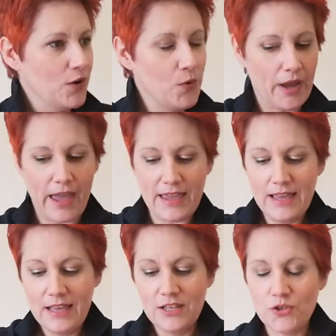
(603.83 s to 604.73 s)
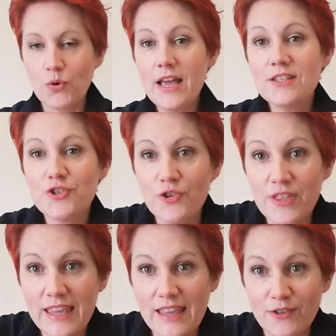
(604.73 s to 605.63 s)
Okay, so let's do
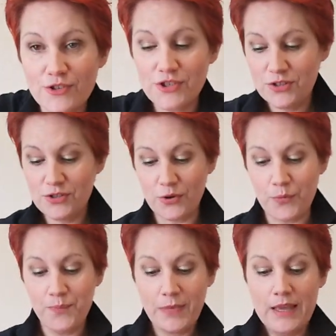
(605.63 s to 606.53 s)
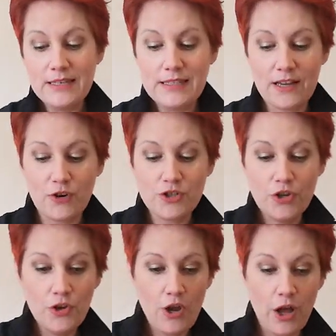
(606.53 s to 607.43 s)
the ears. So take our
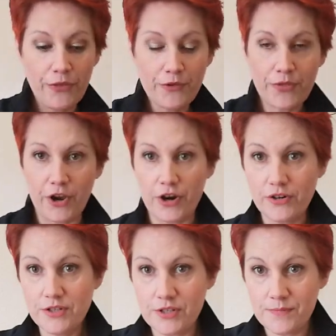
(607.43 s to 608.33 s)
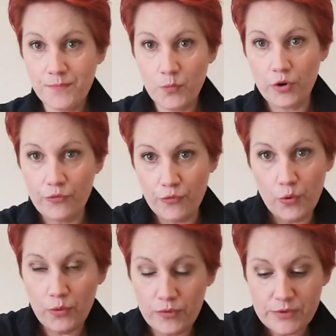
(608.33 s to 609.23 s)
2 other thirds. We're going to
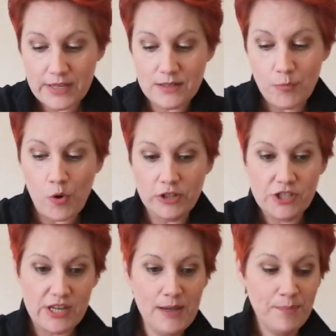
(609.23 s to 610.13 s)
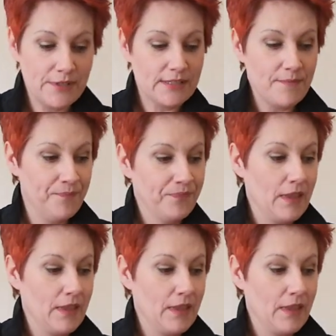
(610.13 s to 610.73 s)
roll those into ball shapes.